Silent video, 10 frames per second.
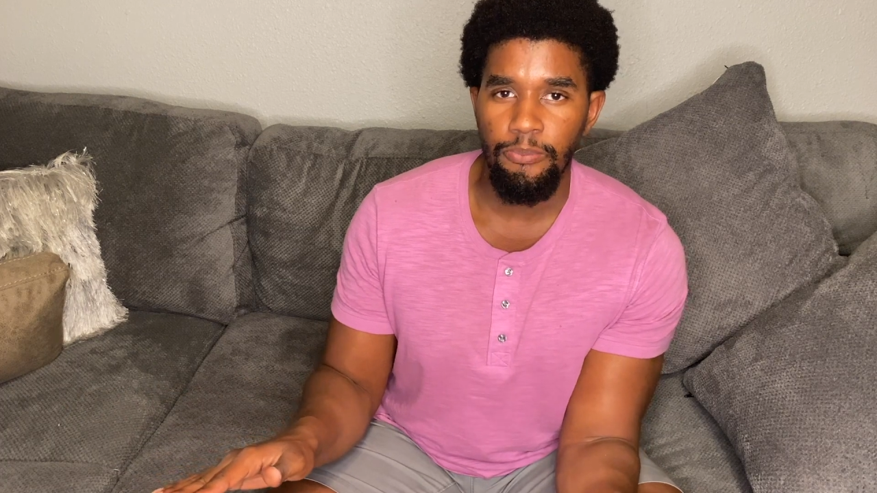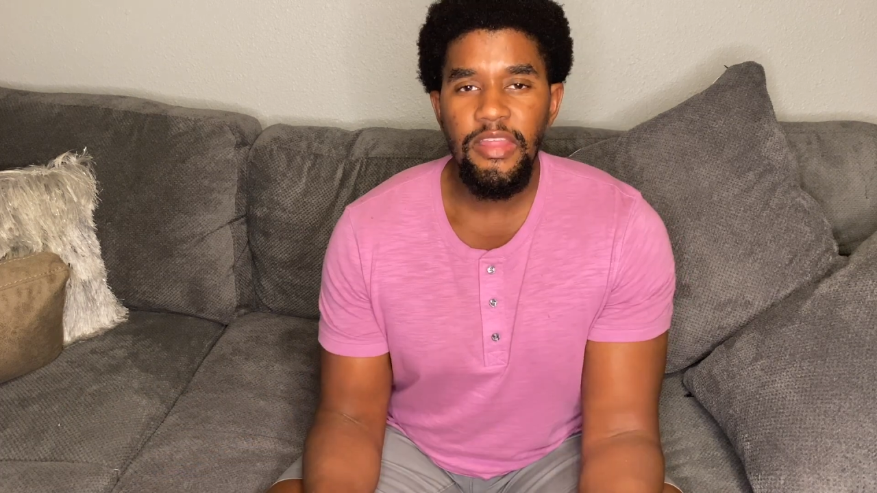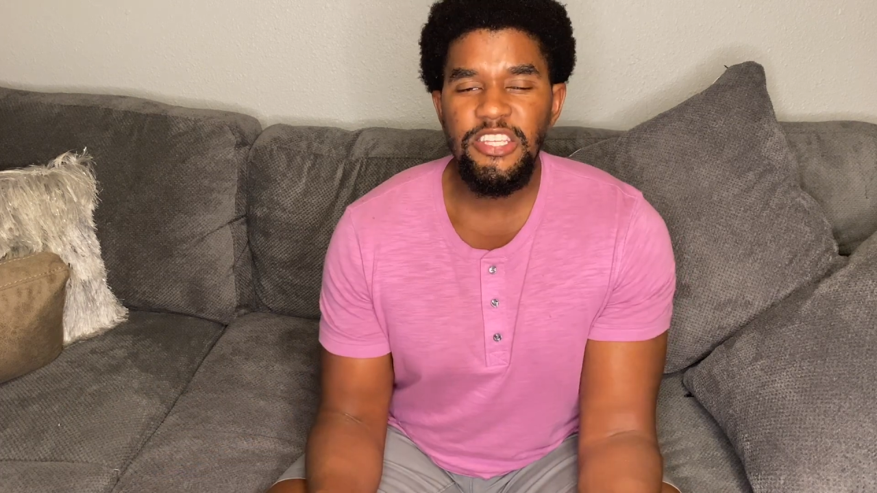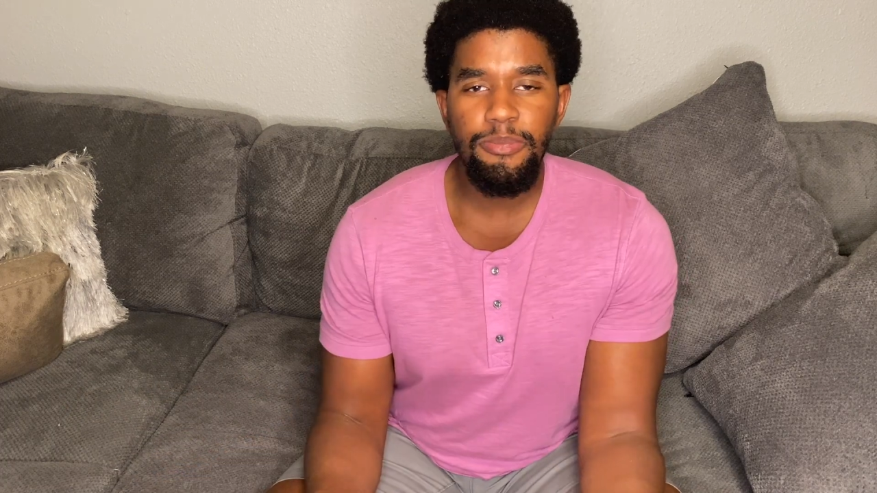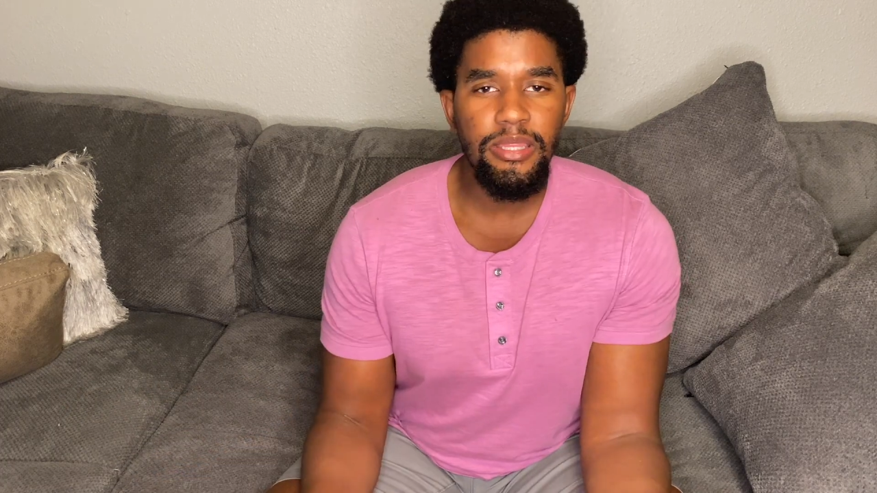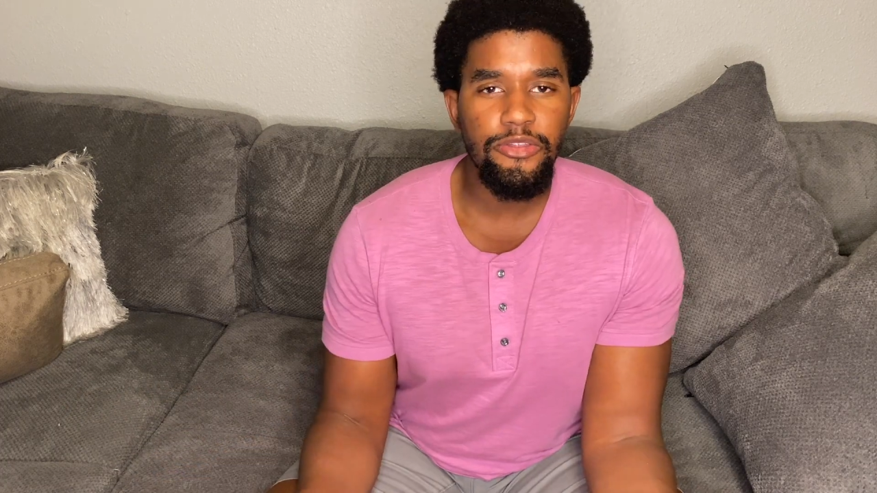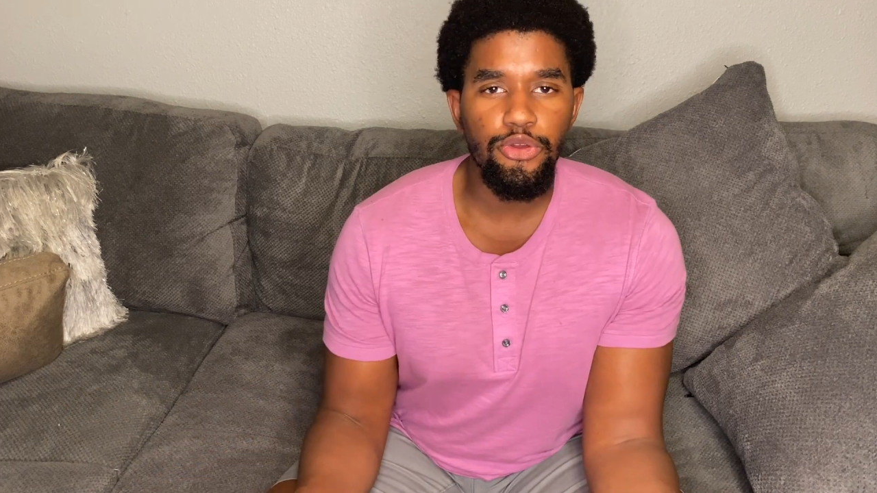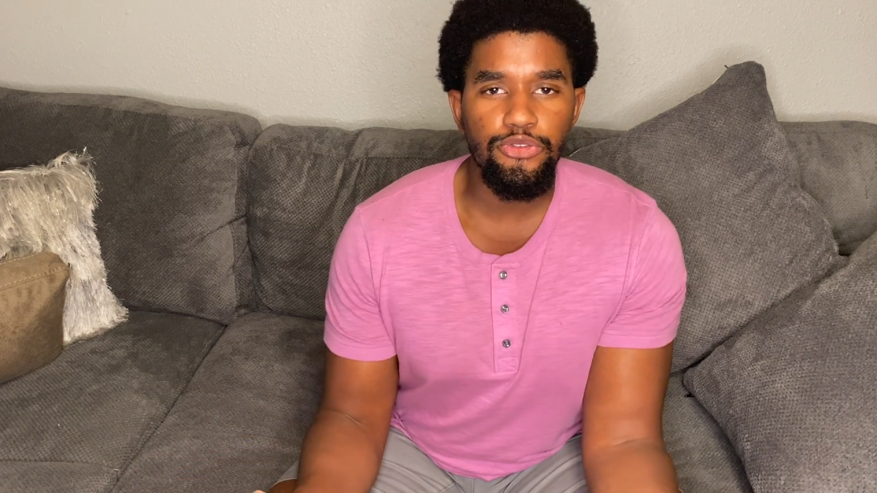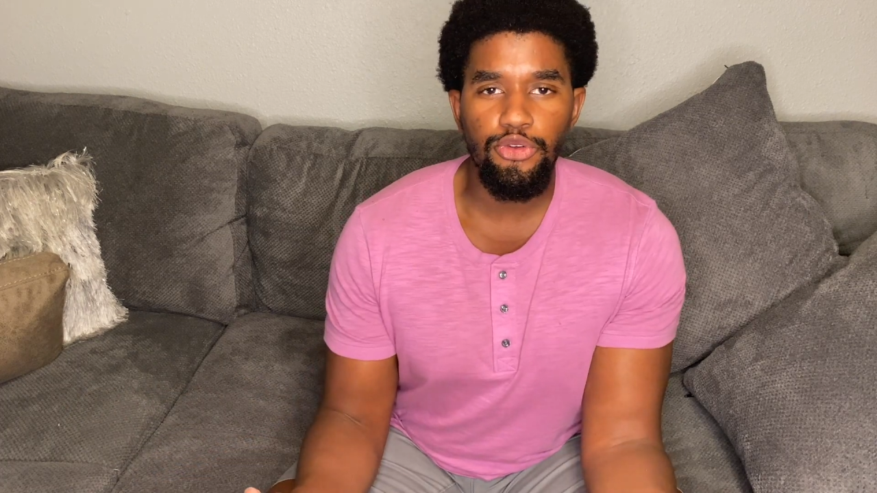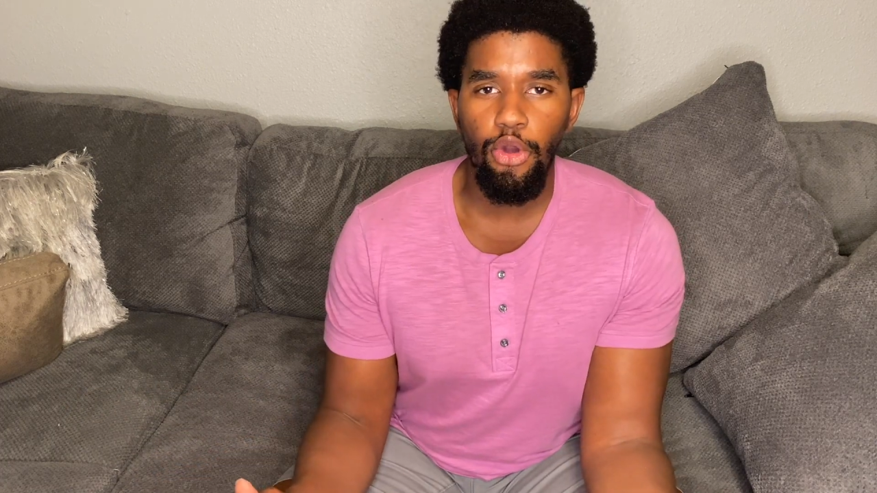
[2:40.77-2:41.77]
And that's mainly
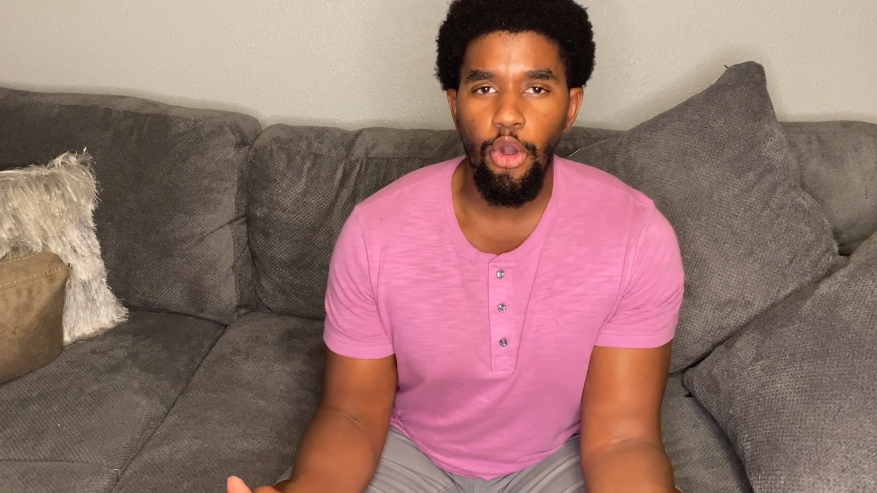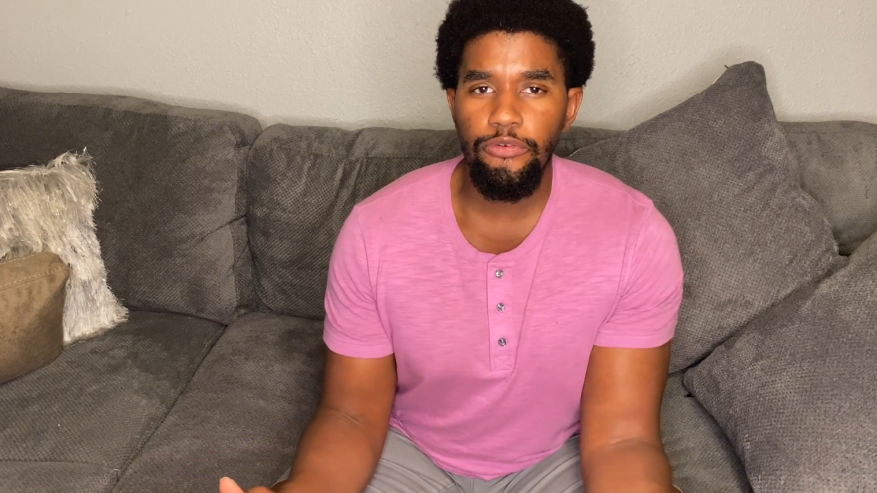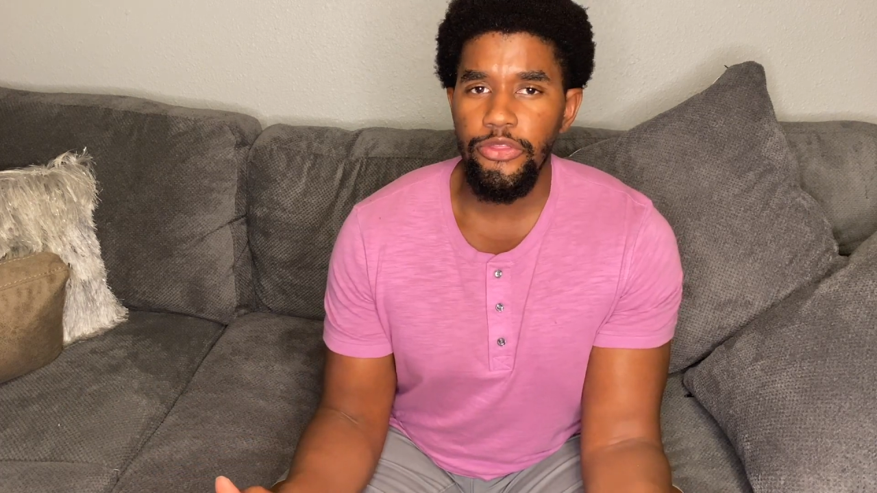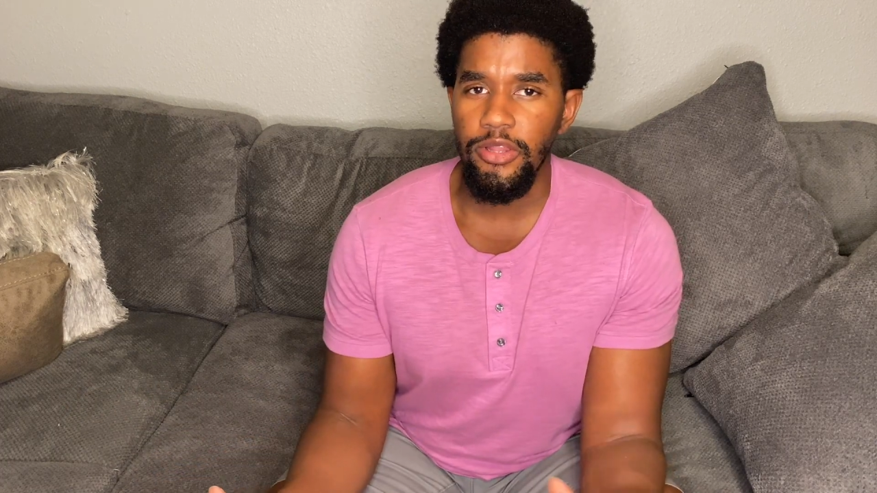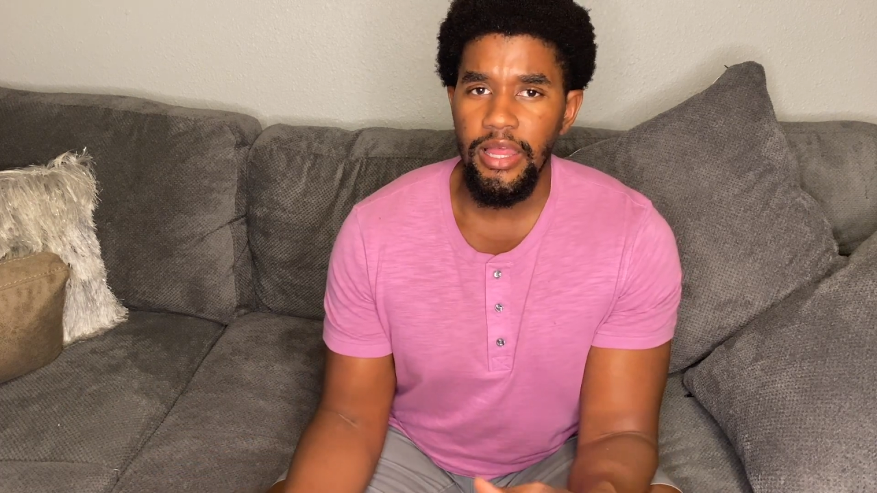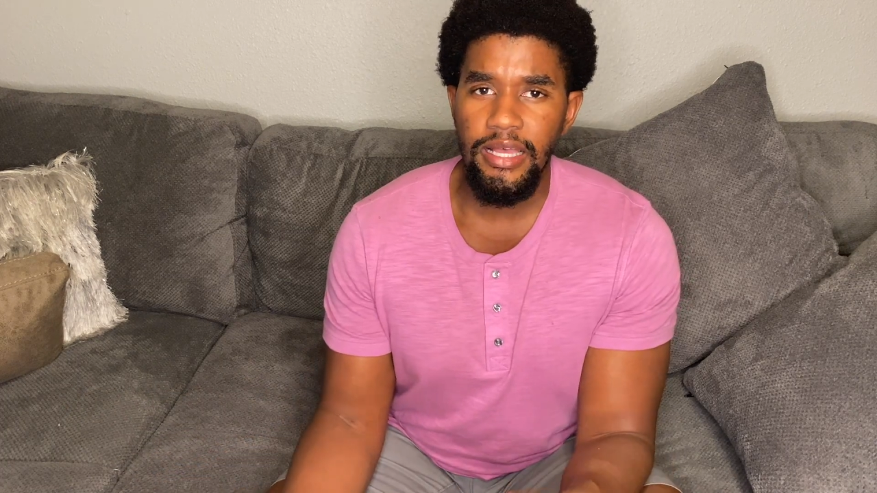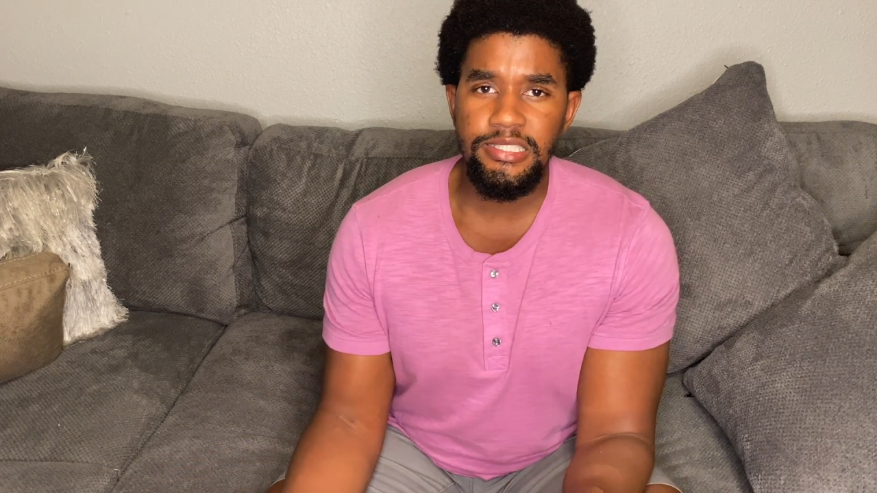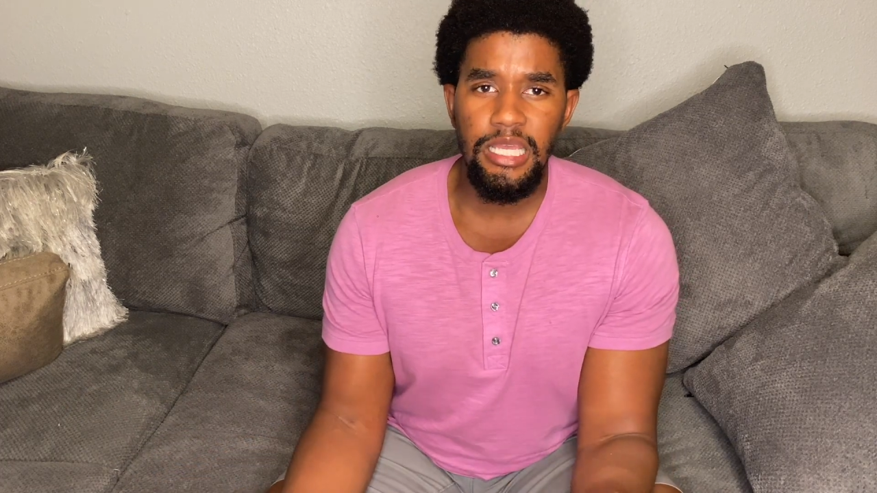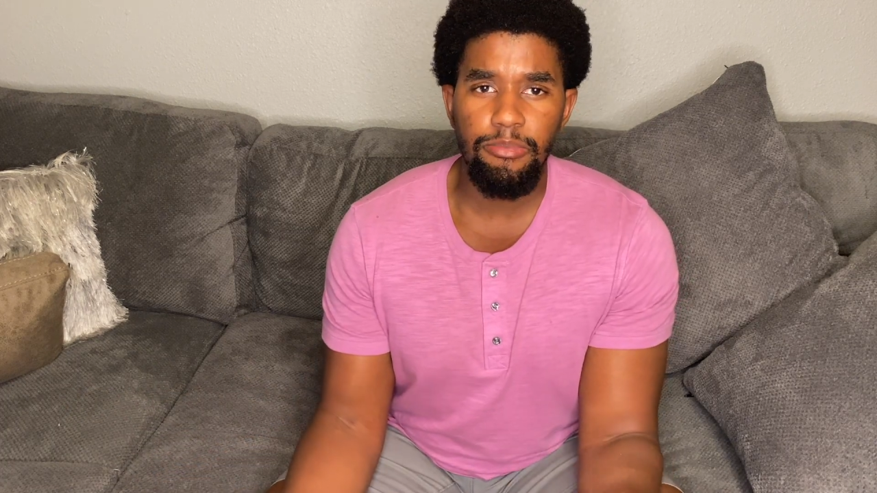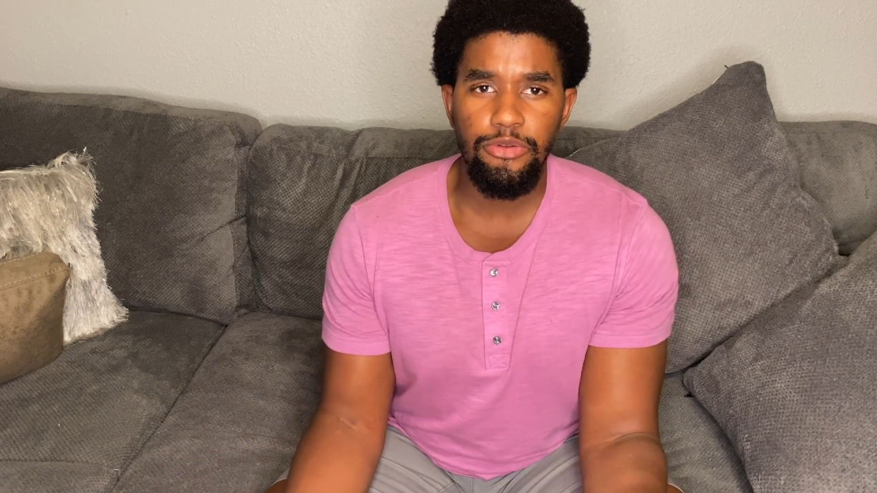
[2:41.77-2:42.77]
due to over the
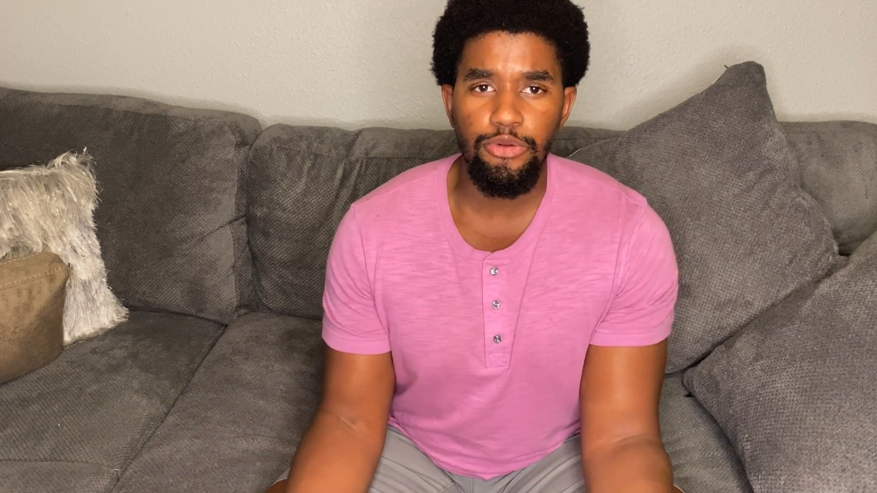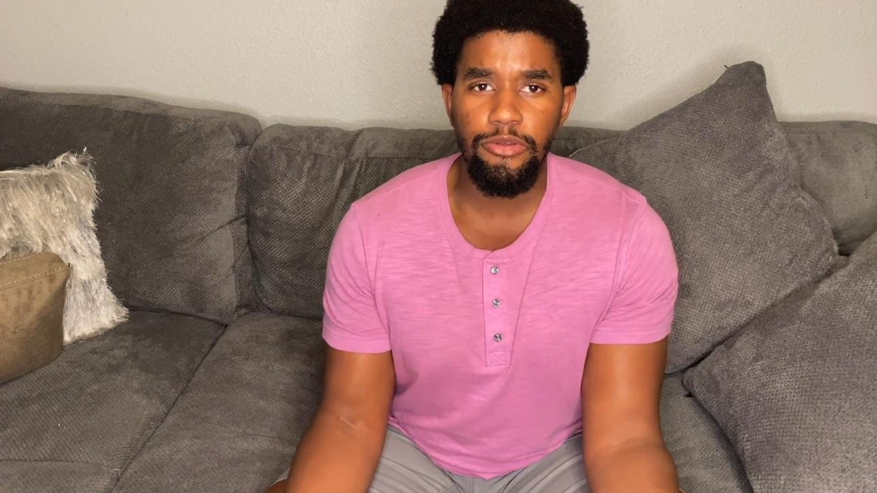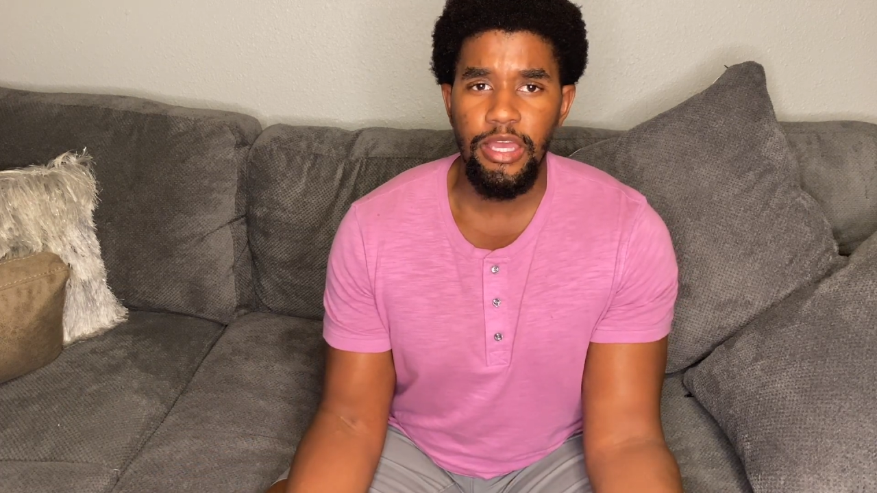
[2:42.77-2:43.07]
last summer during